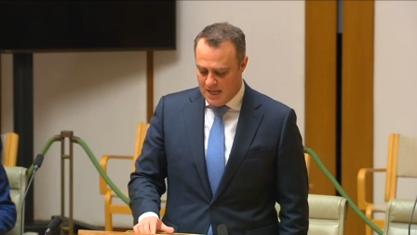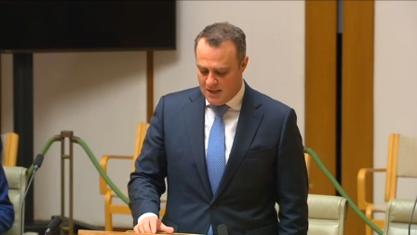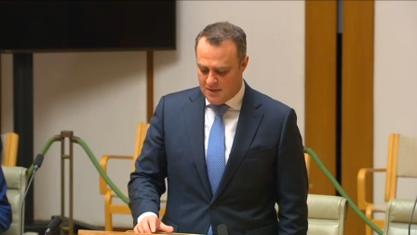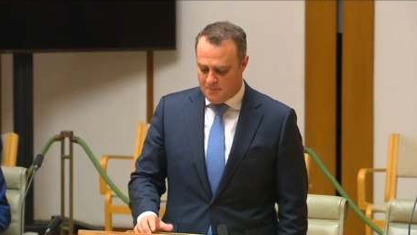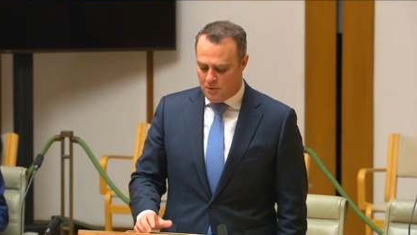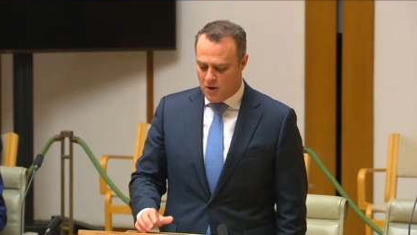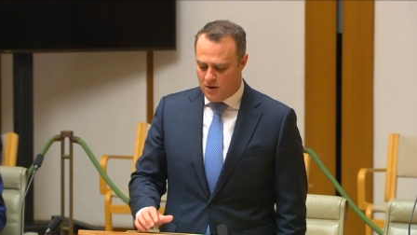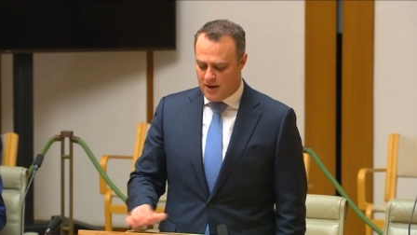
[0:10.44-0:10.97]
The
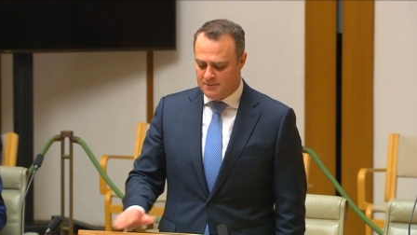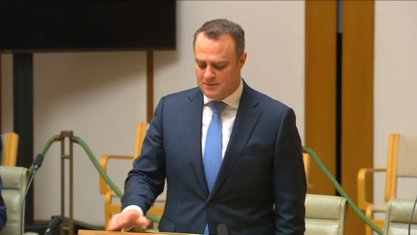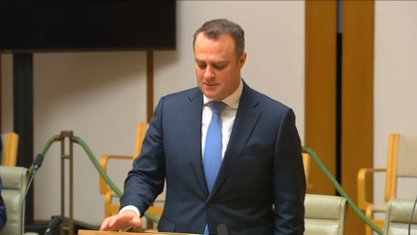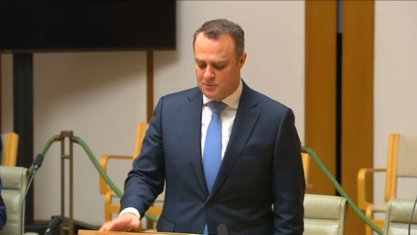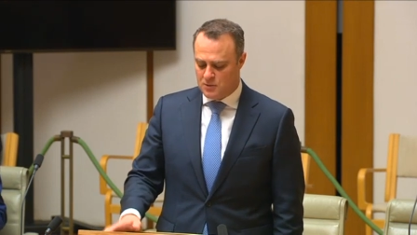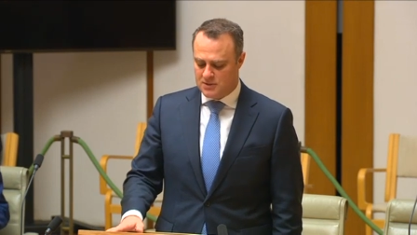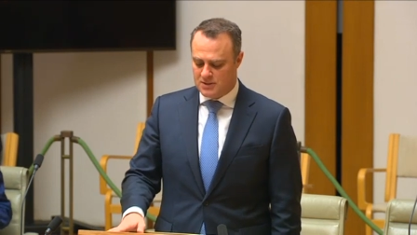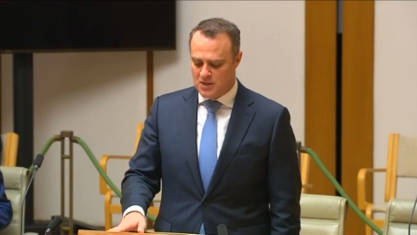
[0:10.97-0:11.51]
program
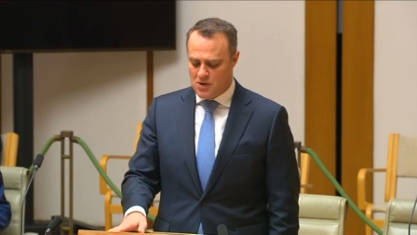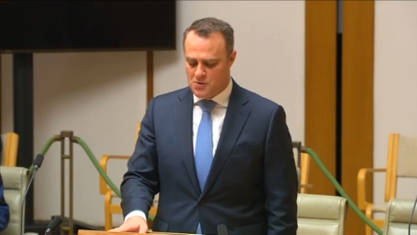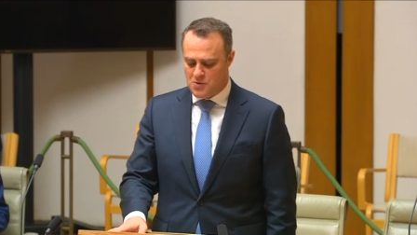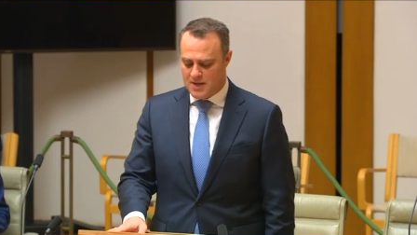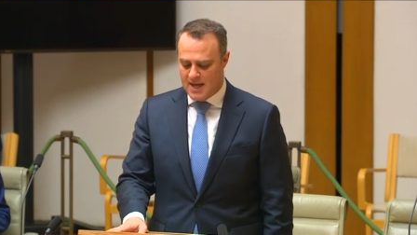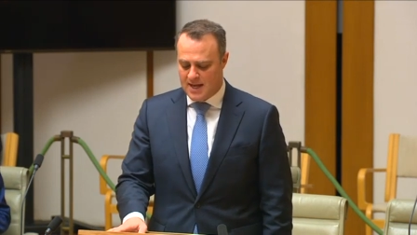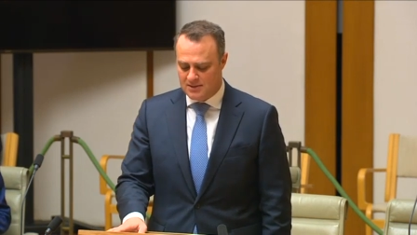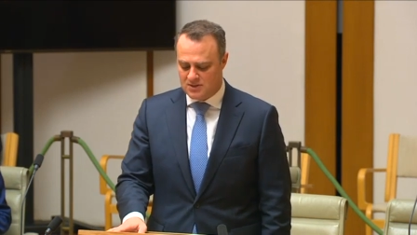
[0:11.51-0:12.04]
supports local
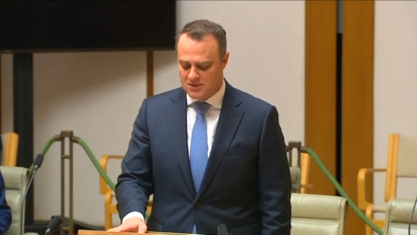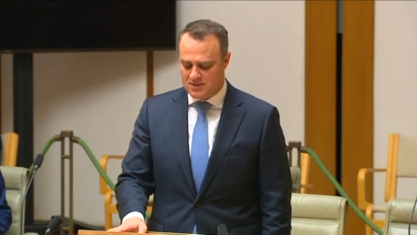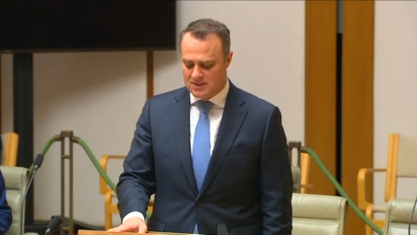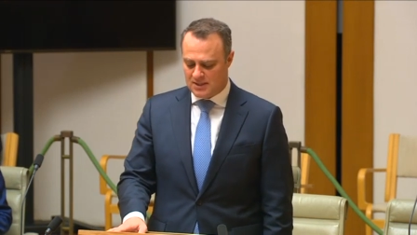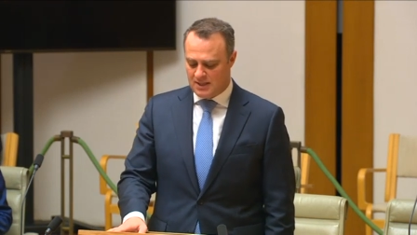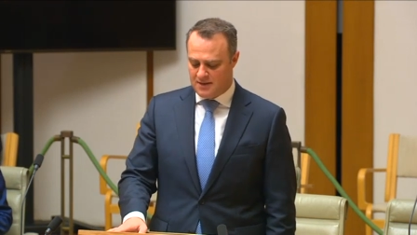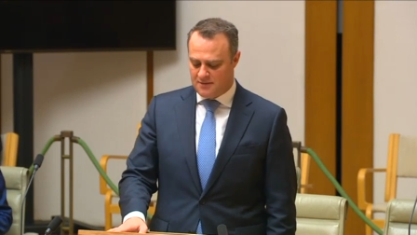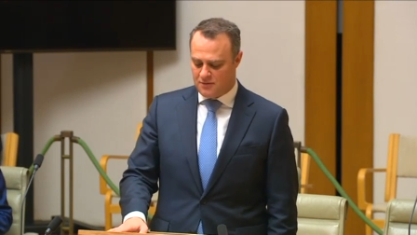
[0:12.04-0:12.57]
councils to
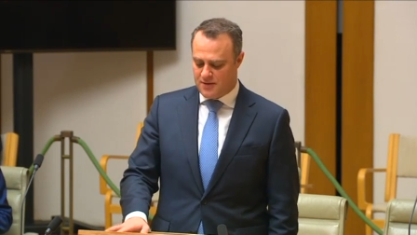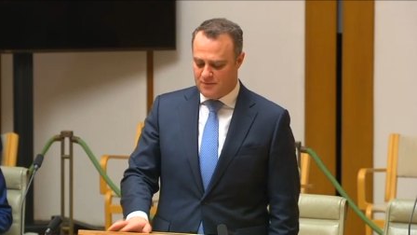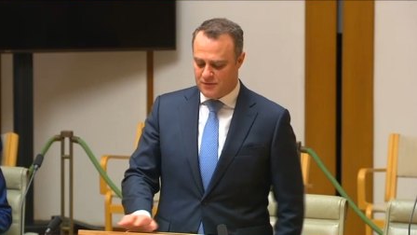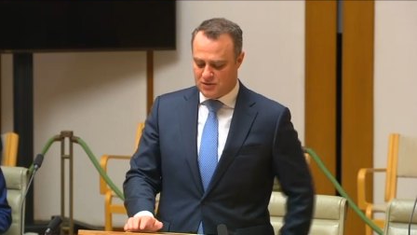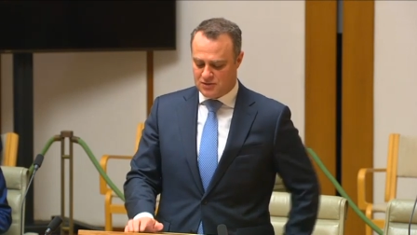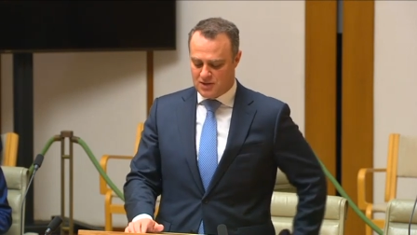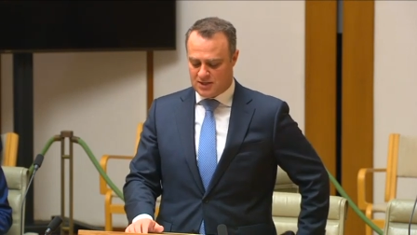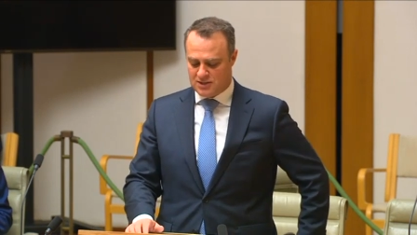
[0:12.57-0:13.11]
deliver
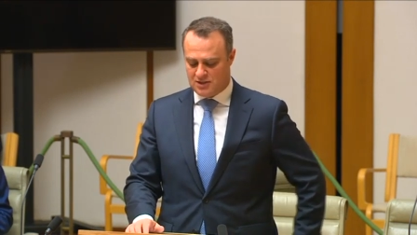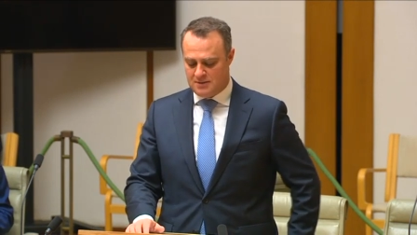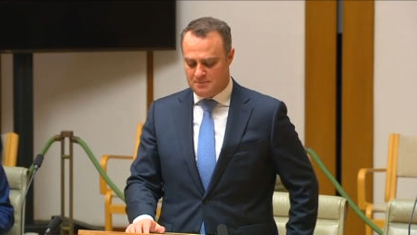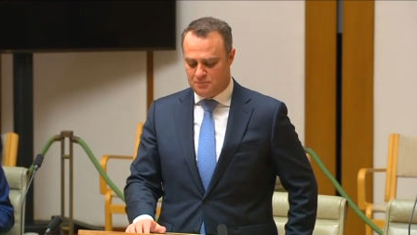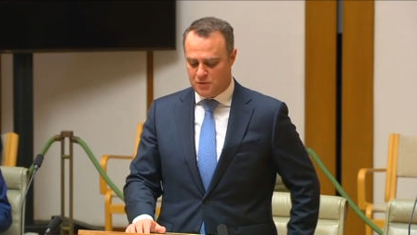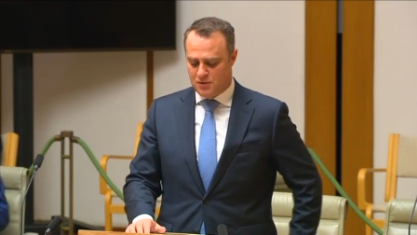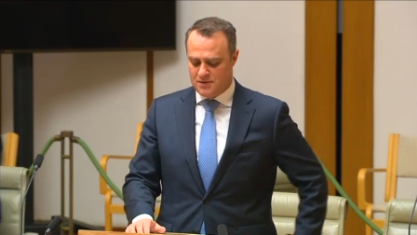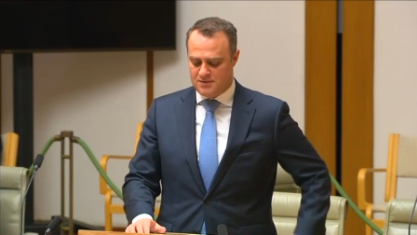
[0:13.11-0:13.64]
infrastructure that
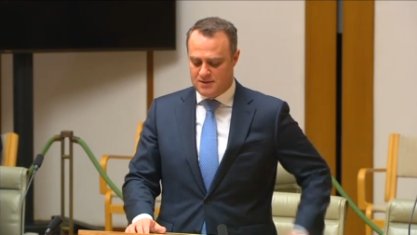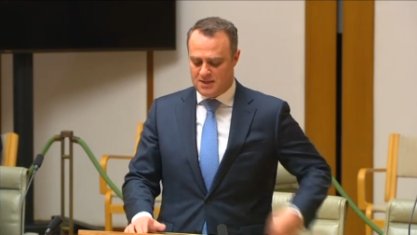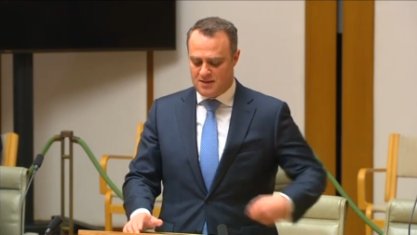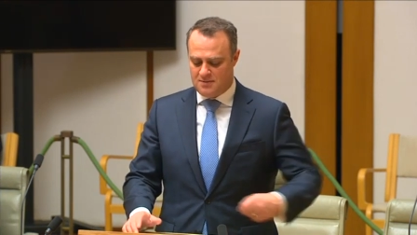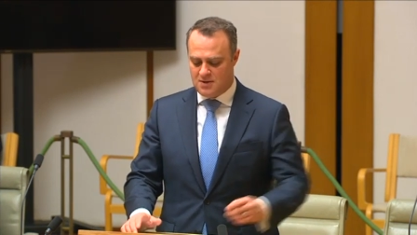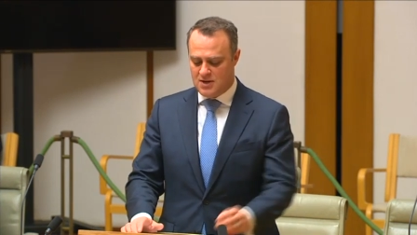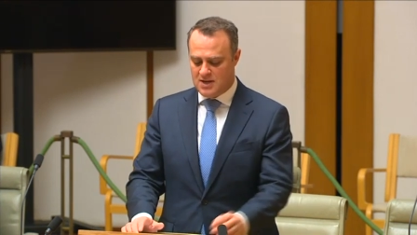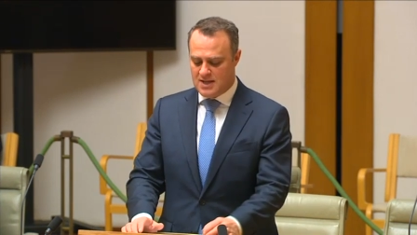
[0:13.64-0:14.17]
improves the
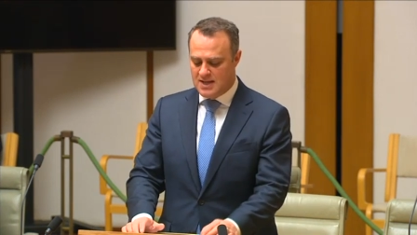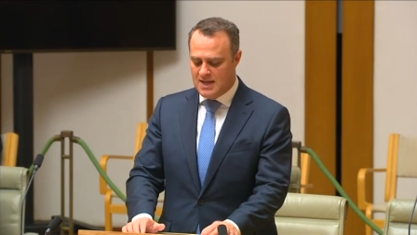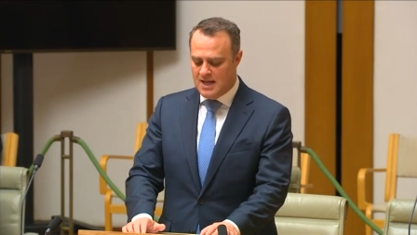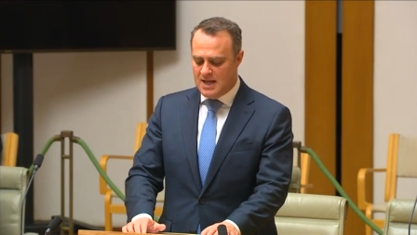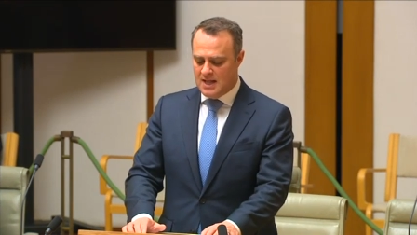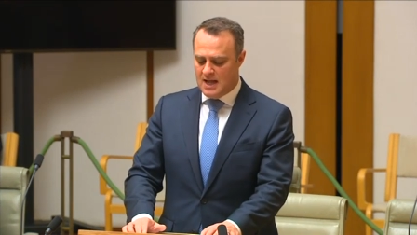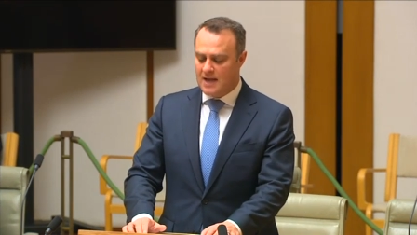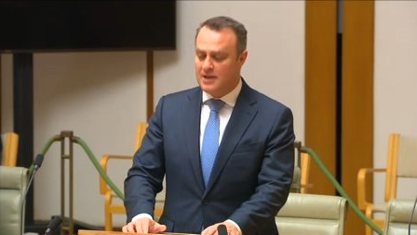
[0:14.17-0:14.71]
community,
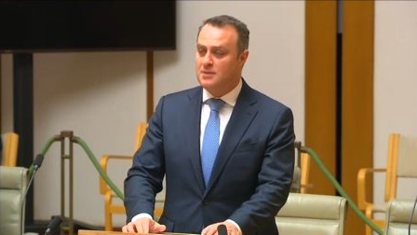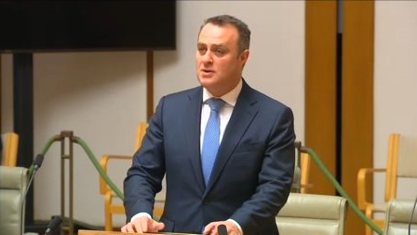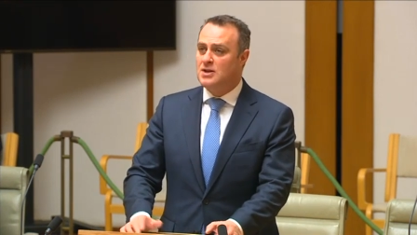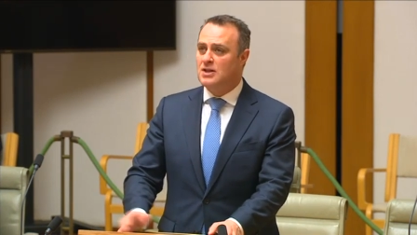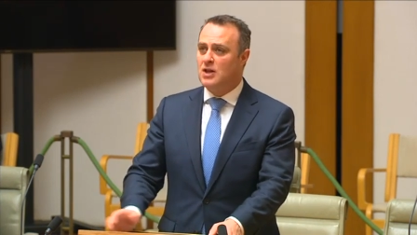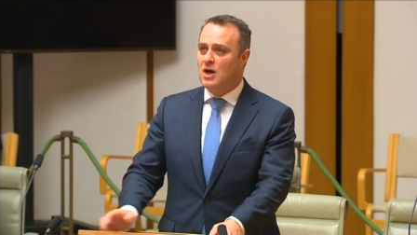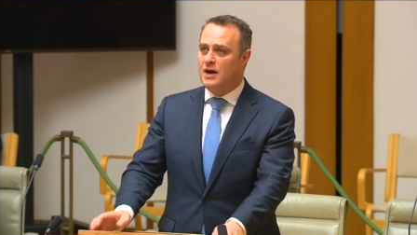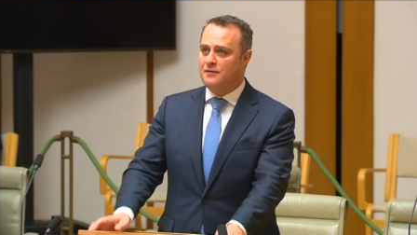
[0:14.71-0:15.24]
uh,
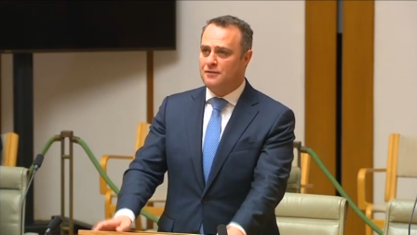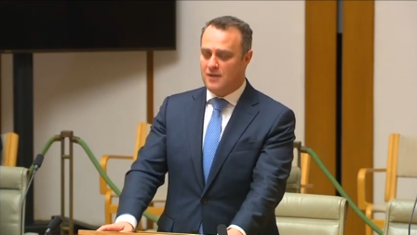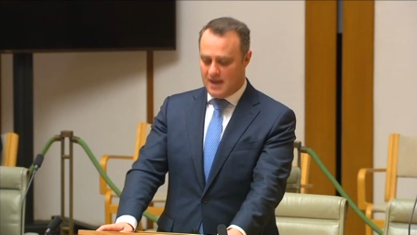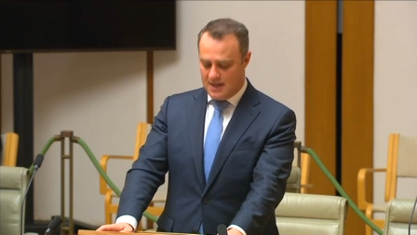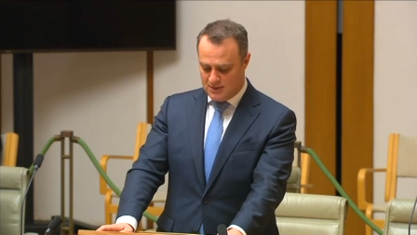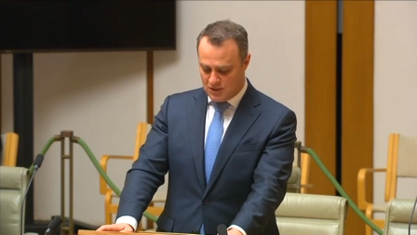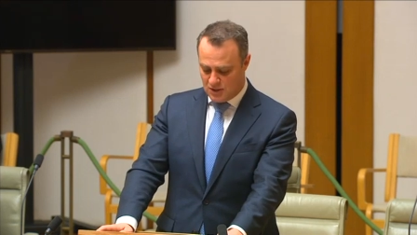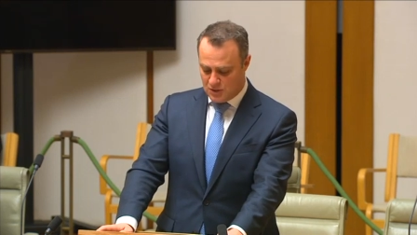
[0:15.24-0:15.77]
community life
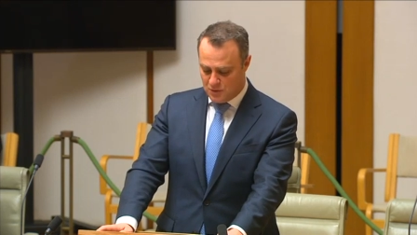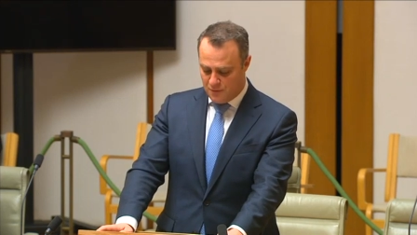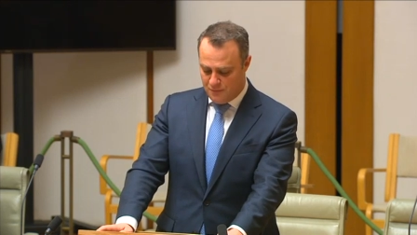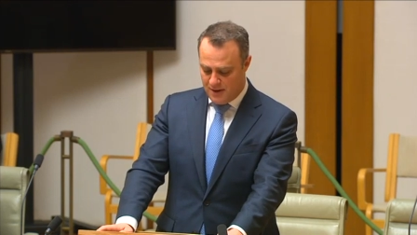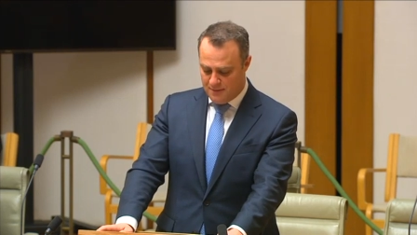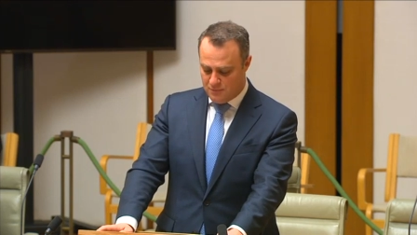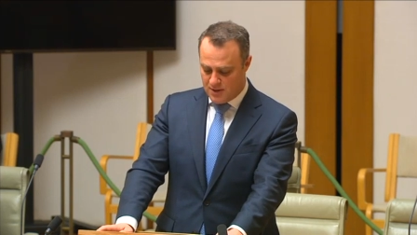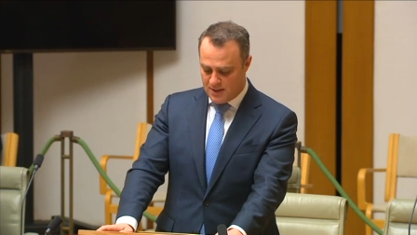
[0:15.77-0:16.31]
and social
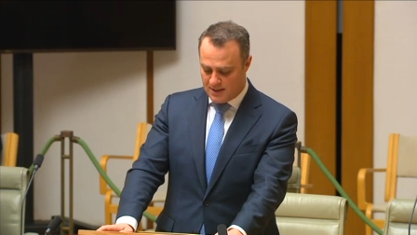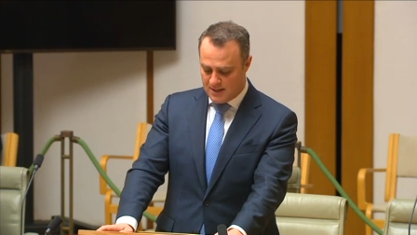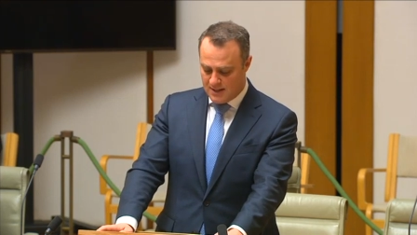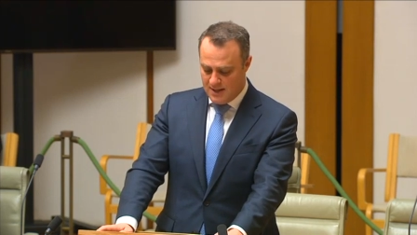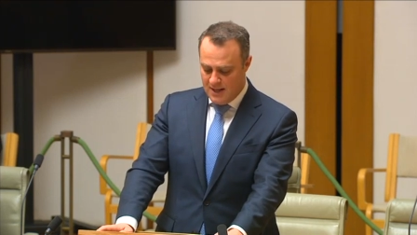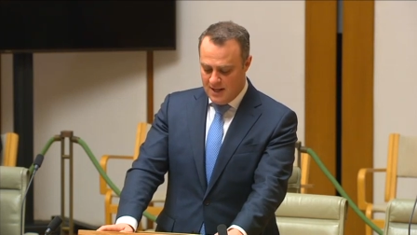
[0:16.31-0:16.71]
fabric.